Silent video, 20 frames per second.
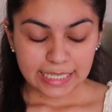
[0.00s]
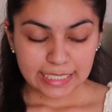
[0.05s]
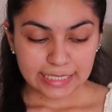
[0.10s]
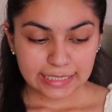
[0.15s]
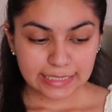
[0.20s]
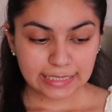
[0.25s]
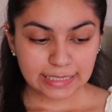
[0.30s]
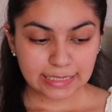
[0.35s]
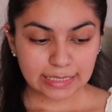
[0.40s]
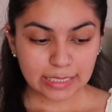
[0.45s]

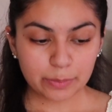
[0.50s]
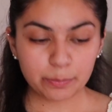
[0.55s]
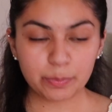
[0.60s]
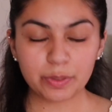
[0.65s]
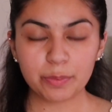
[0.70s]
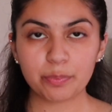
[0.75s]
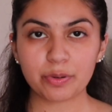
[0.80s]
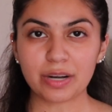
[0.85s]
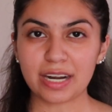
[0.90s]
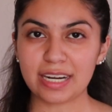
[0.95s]
It's a
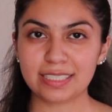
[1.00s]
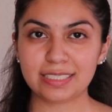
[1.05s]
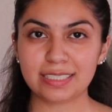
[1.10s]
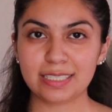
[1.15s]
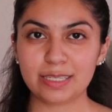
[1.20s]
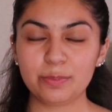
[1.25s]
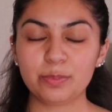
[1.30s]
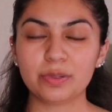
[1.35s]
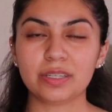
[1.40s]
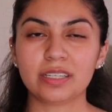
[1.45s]
bit
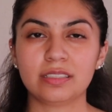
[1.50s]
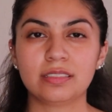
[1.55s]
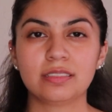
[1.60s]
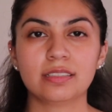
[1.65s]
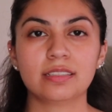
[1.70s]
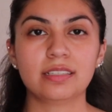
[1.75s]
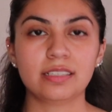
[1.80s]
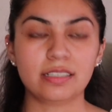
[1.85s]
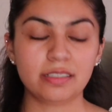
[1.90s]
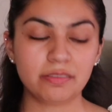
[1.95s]
pricey, but
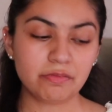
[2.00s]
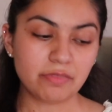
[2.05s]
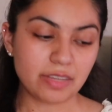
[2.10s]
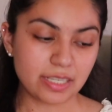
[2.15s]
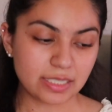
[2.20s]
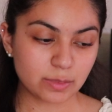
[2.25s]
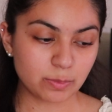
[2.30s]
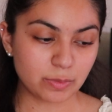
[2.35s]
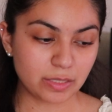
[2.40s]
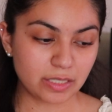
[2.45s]
it's a good
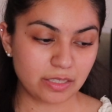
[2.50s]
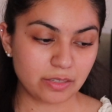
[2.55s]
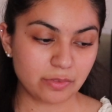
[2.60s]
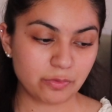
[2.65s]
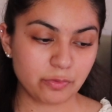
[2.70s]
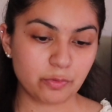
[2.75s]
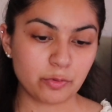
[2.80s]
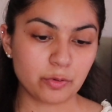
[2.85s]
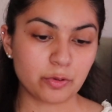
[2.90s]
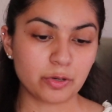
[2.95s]

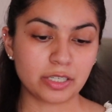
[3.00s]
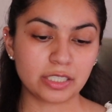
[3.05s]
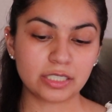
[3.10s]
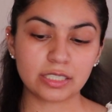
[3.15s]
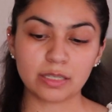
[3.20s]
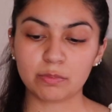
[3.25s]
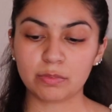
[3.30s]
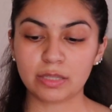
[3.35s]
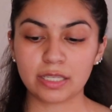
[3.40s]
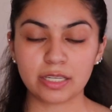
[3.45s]
investment for
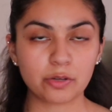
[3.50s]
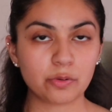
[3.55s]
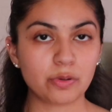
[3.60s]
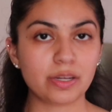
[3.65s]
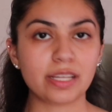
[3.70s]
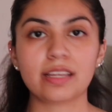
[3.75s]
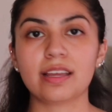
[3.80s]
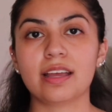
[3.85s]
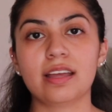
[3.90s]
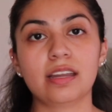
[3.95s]
something
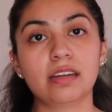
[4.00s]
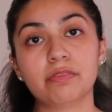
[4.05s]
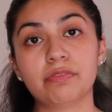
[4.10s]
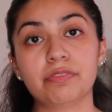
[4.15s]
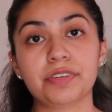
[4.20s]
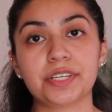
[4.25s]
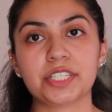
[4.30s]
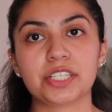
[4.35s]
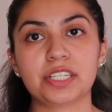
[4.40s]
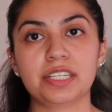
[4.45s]
quick and
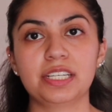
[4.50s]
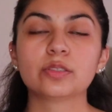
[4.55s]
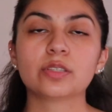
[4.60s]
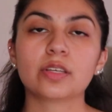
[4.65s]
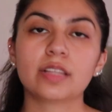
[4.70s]
efficient.